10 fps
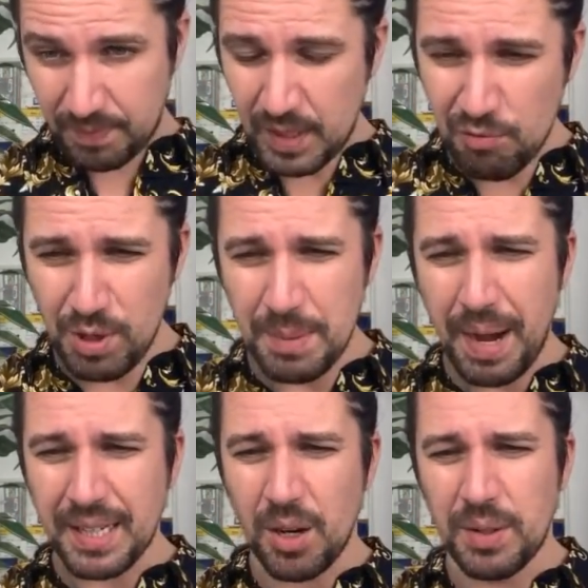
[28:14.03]
really
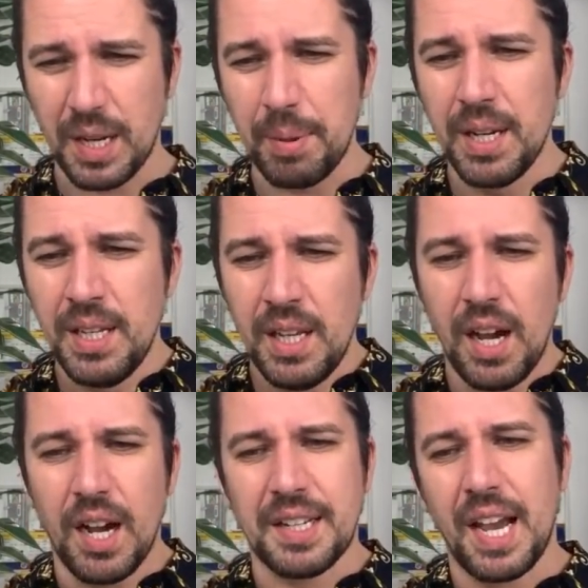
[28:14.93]
bad goalkeeping.
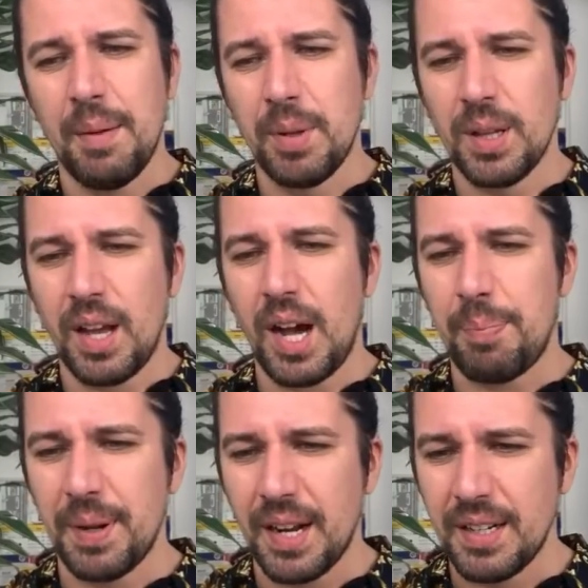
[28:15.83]
Campbell
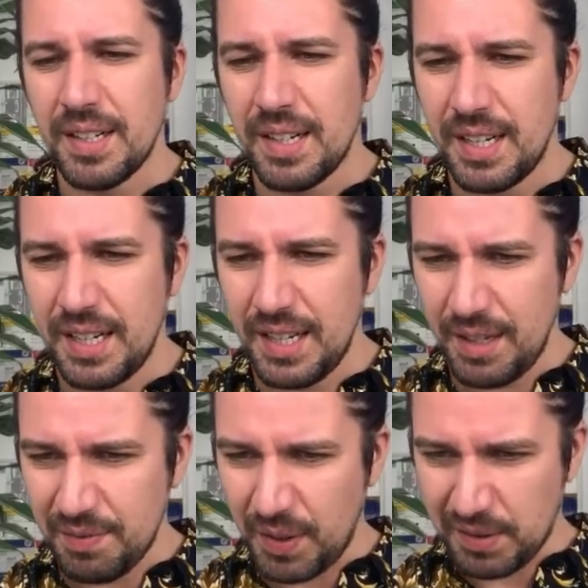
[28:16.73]
up and under
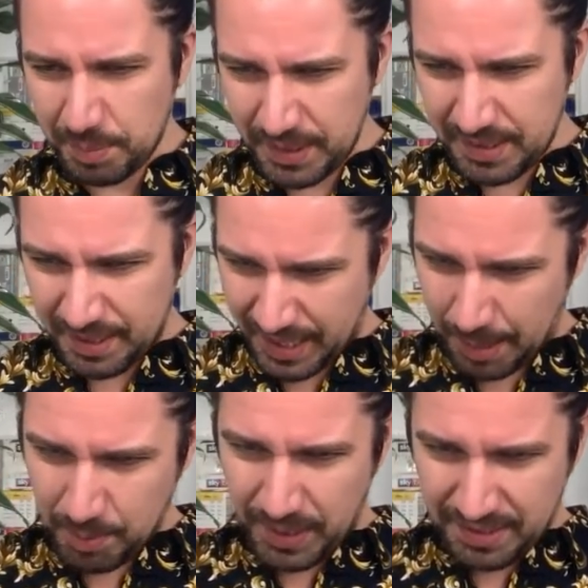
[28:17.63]
here. Vokes wins it and
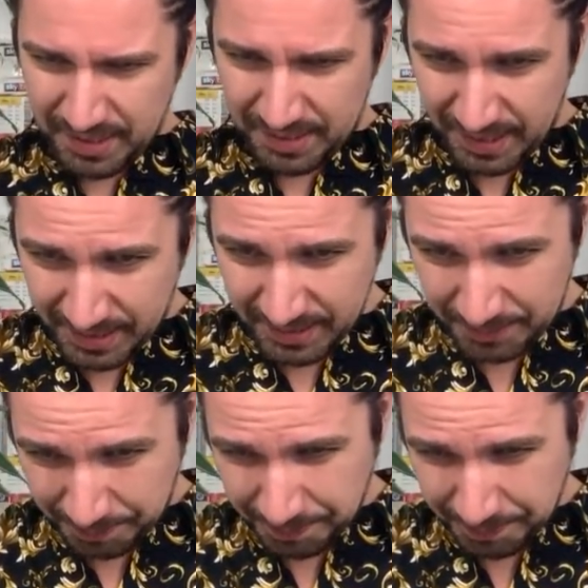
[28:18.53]
Campbell gets his second.